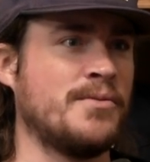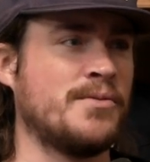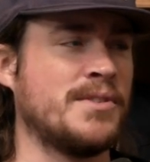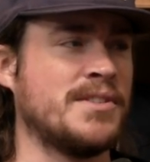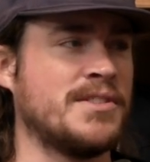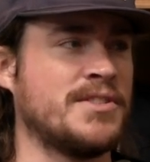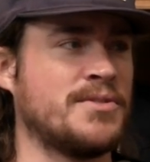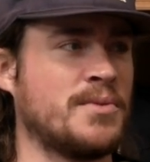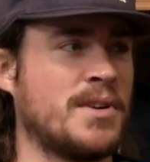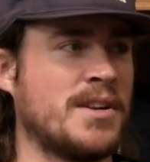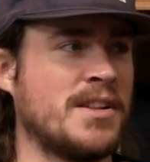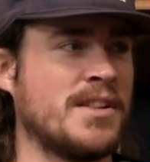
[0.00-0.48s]

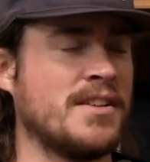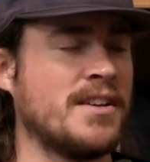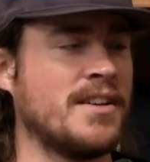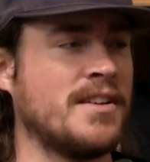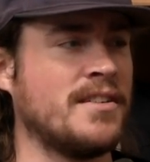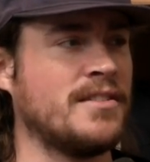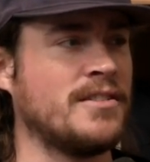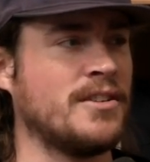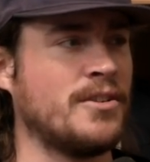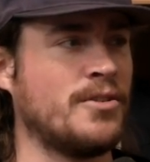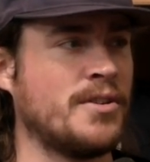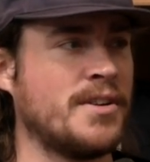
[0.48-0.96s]
was one of
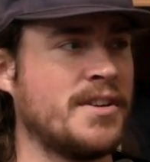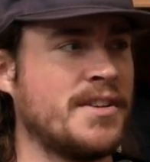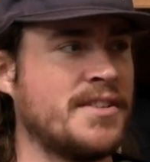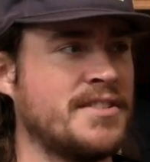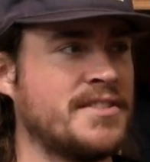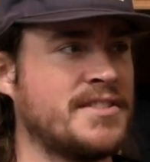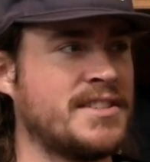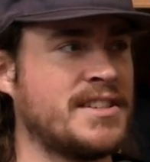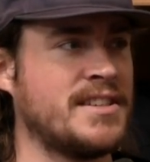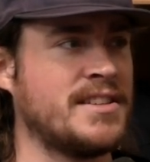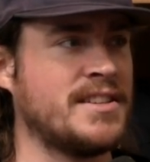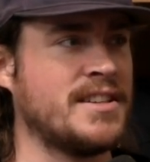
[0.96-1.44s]
the
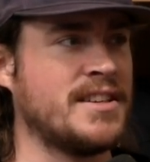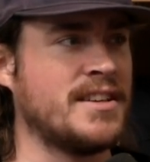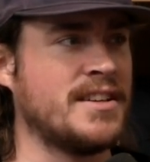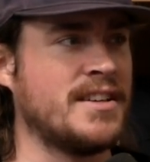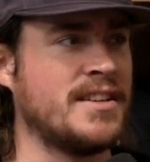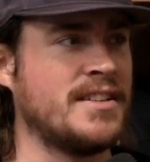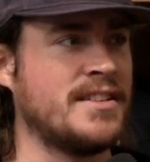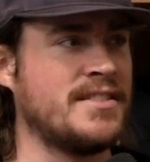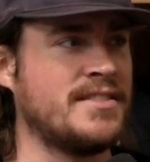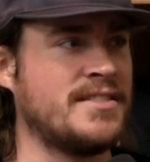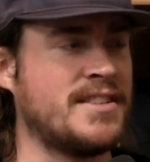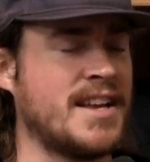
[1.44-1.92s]
lawyers in
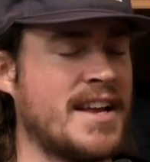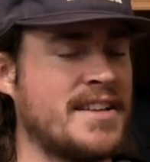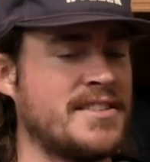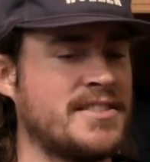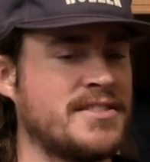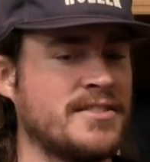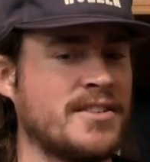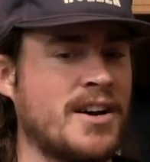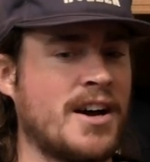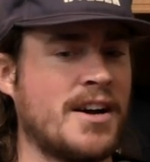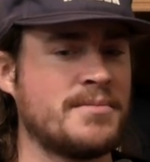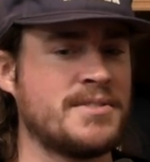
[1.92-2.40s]
the
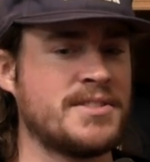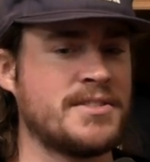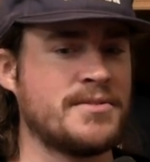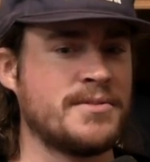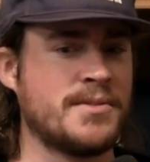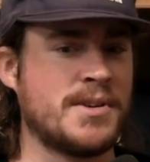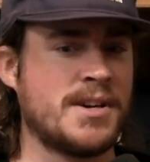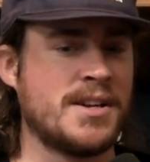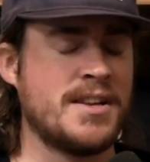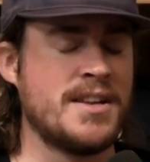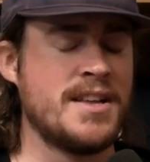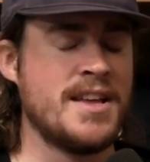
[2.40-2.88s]
Dancing Lobster one.